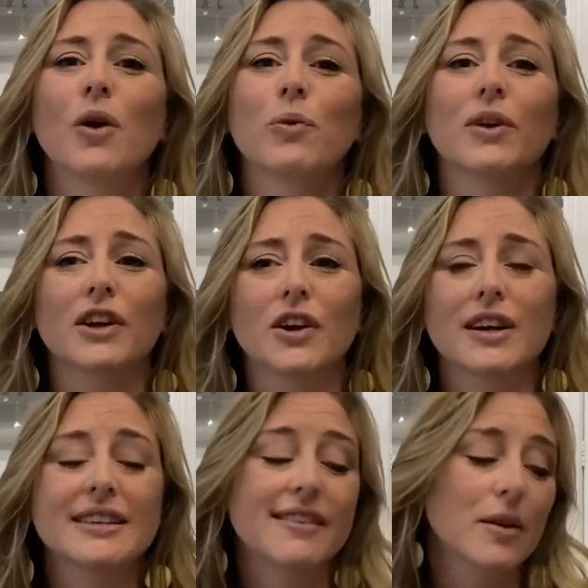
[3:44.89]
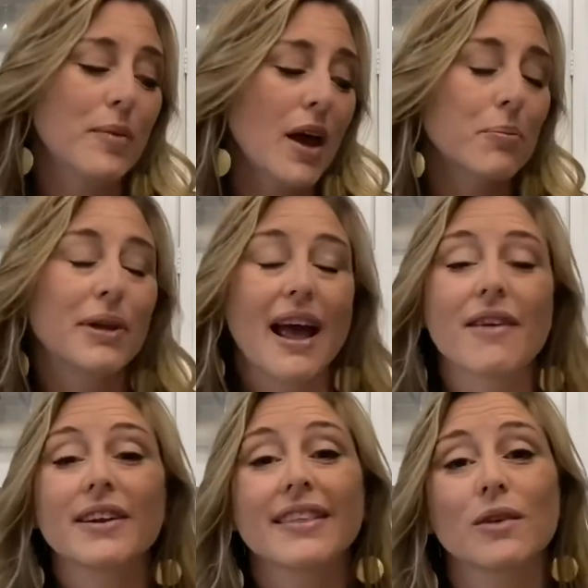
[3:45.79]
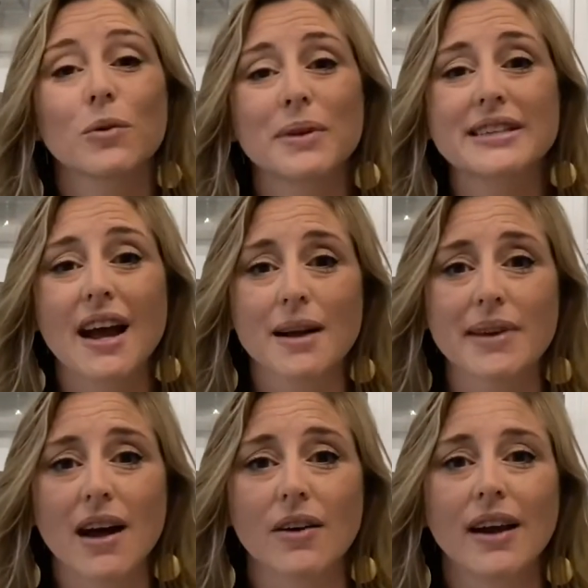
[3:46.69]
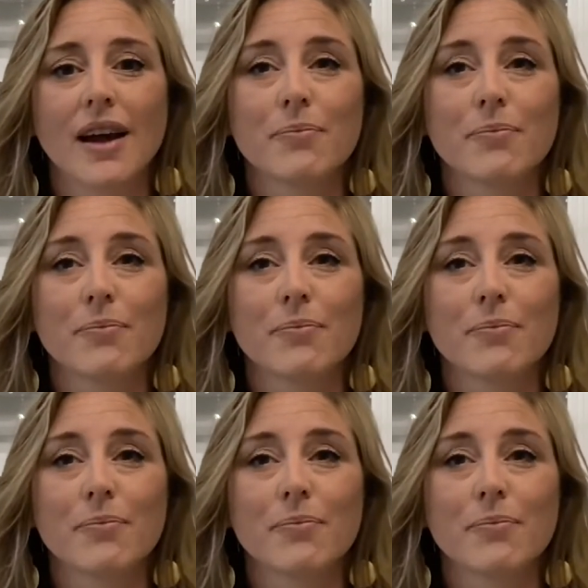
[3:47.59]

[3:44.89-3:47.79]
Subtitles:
We'll encourage them, but everything will be timed out.